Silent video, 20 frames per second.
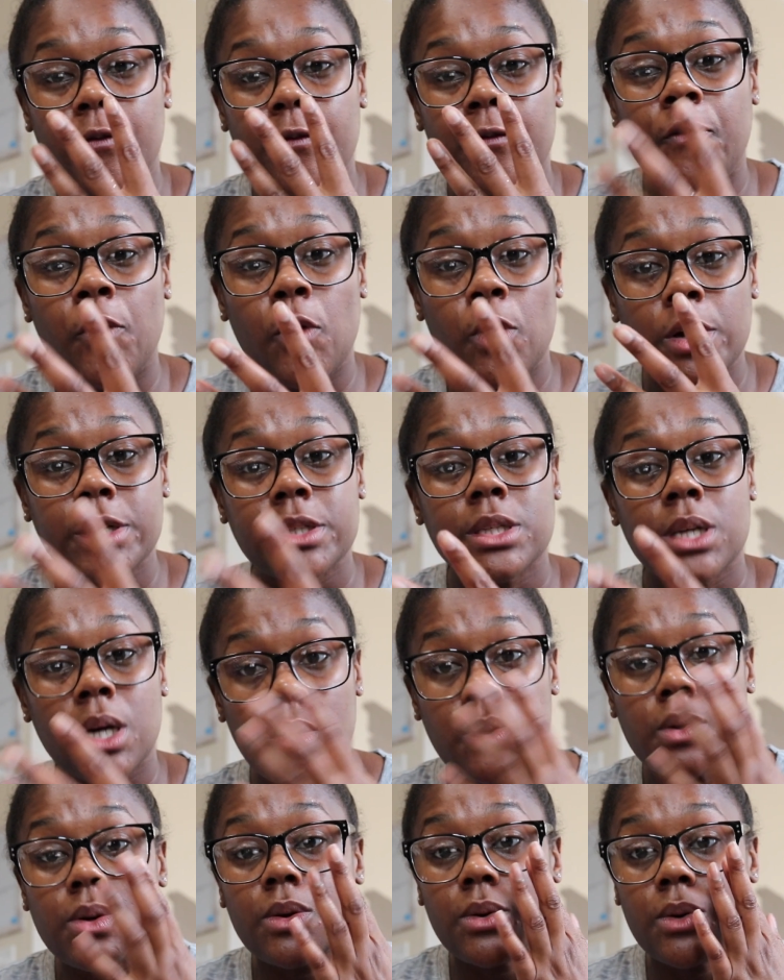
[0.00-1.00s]
4
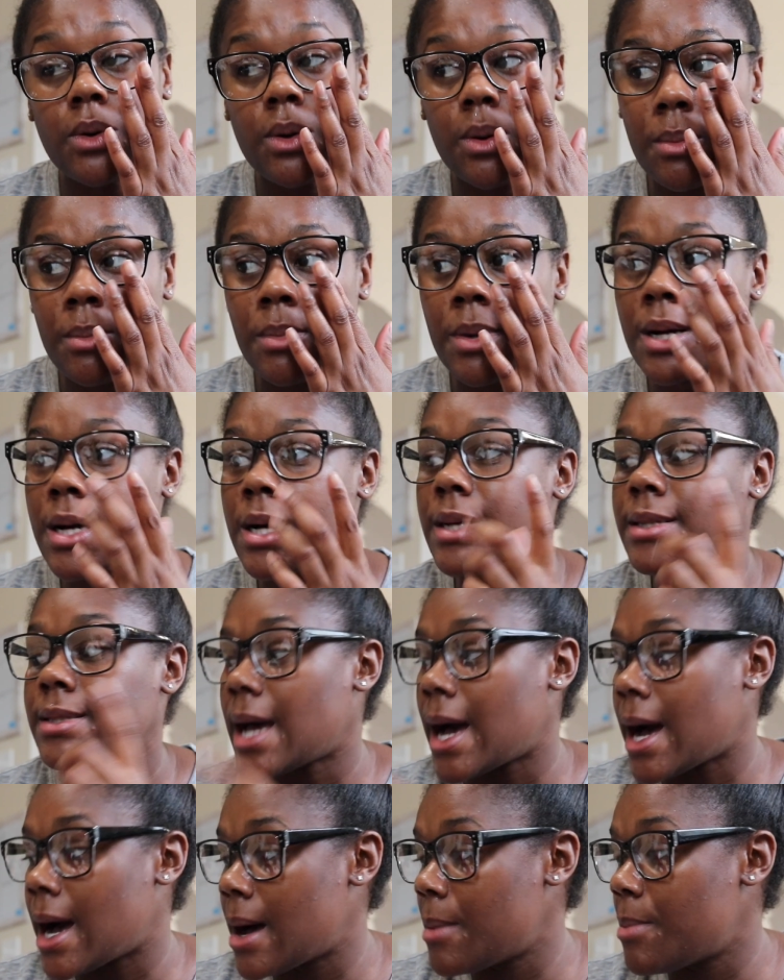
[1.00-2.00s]
total, because
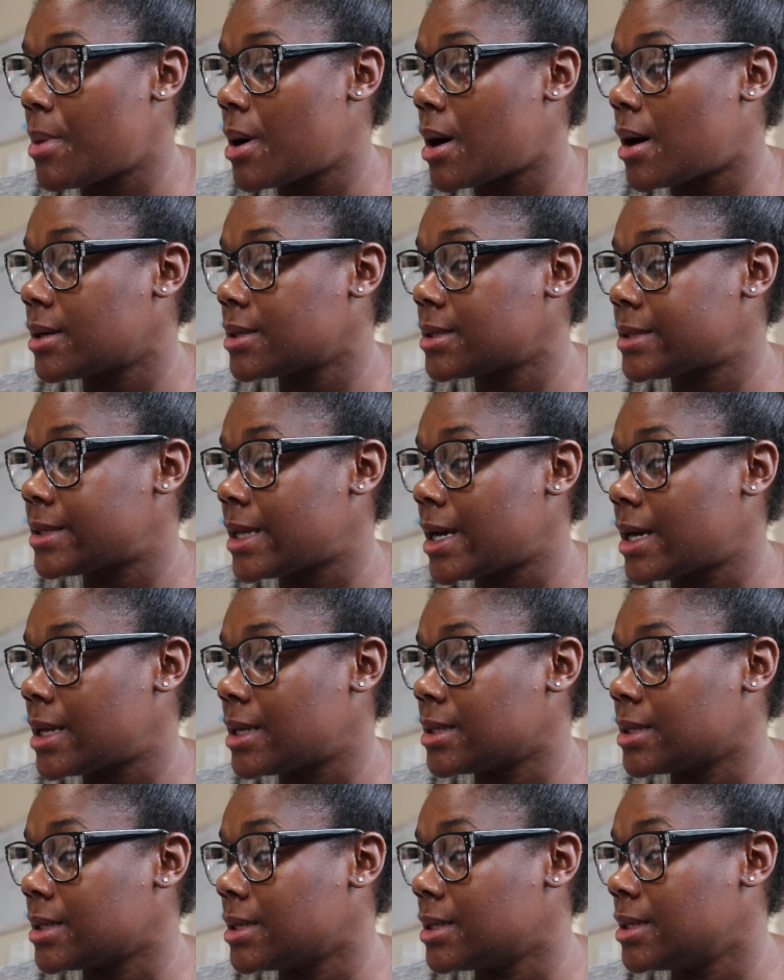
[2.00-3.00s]
I bought
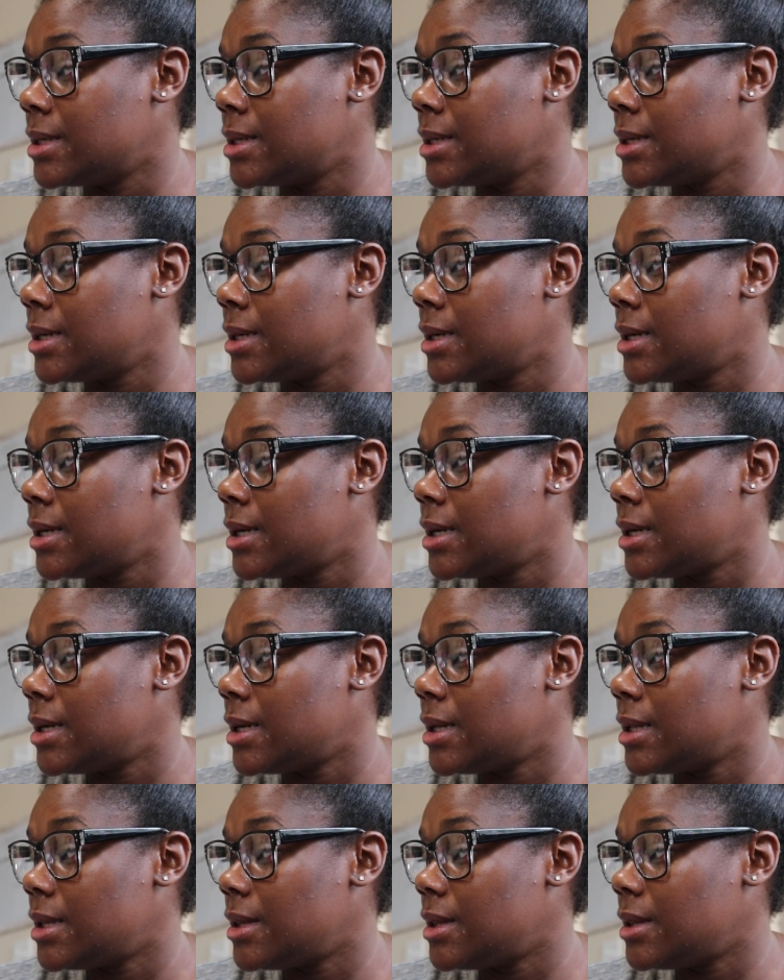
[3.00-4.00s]
Santa
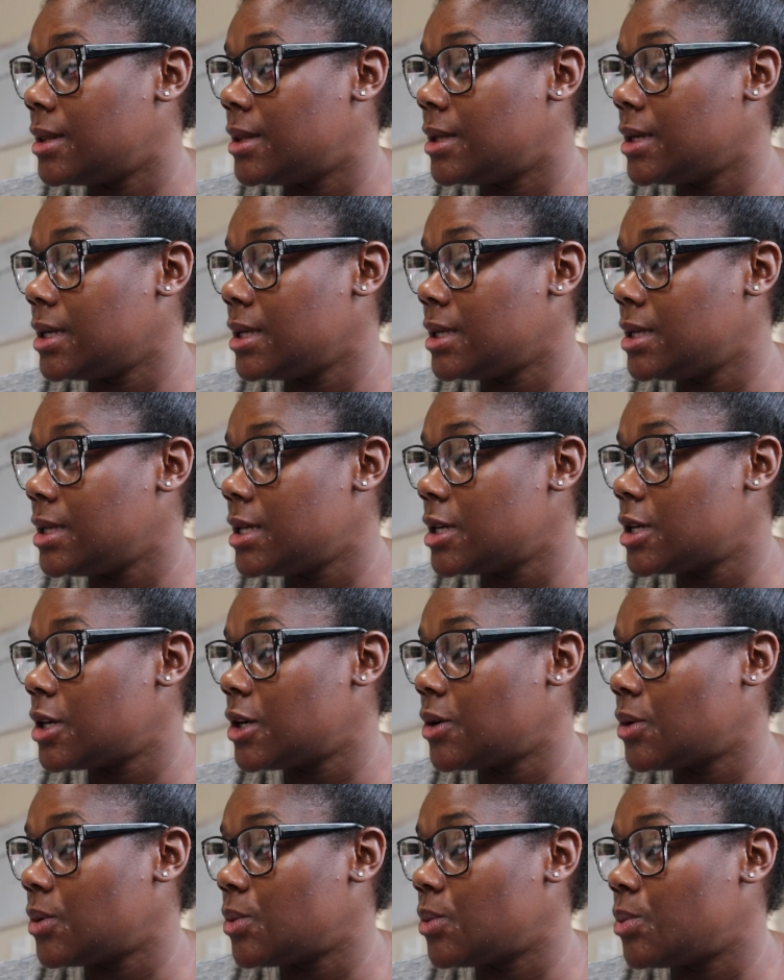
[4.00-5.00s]
the
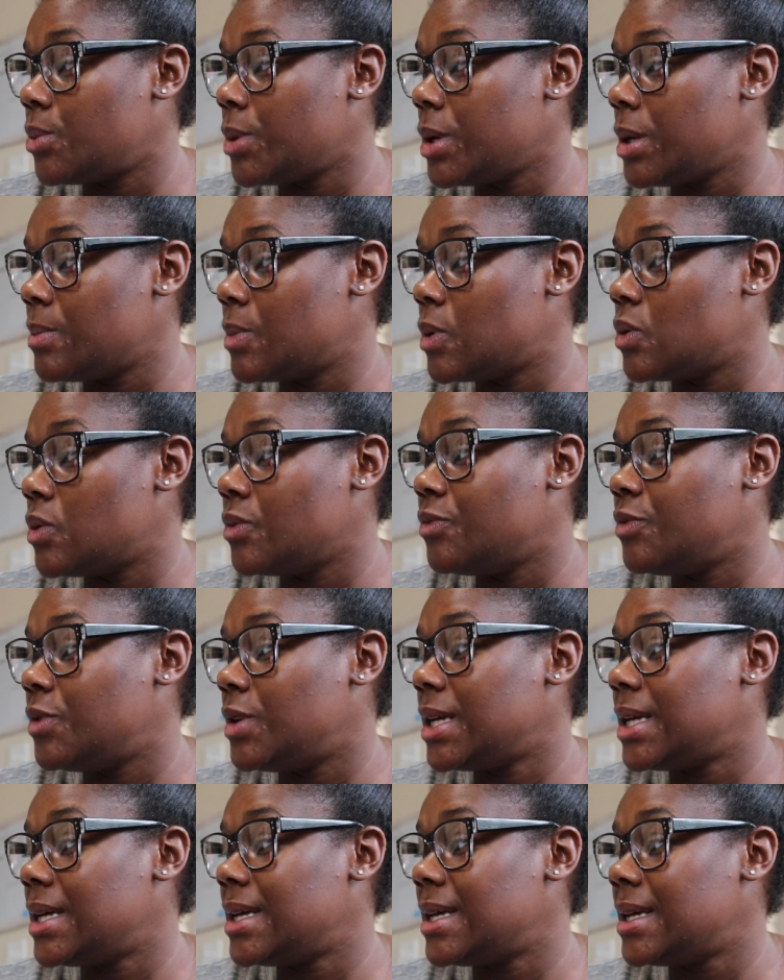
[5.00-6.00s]
year we
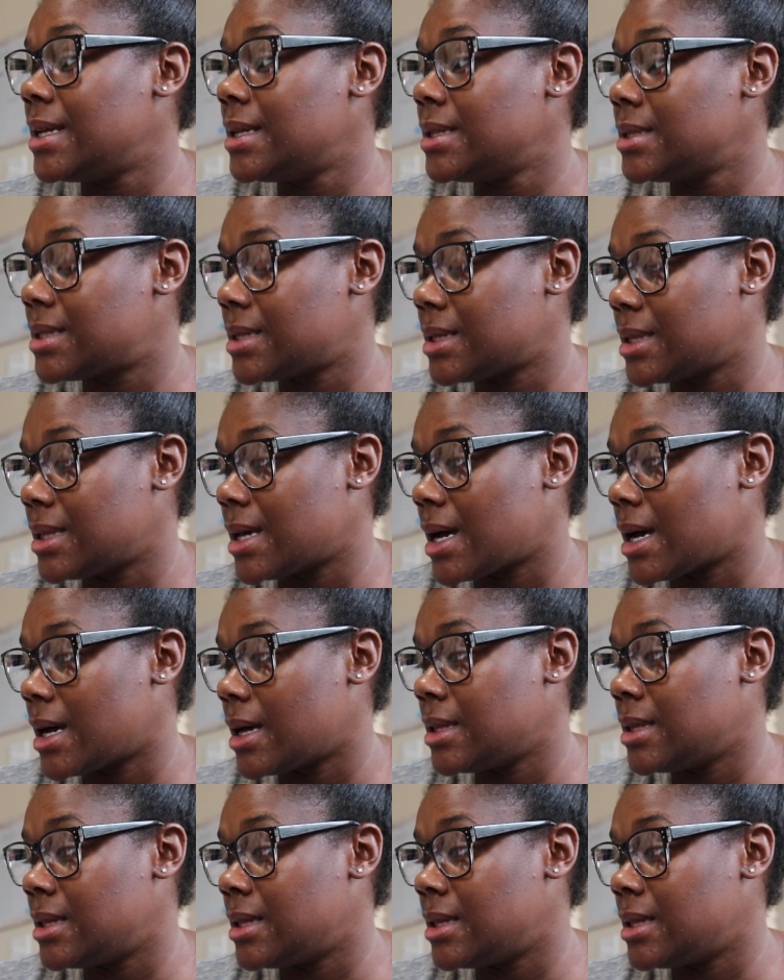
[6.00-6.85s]
moved into the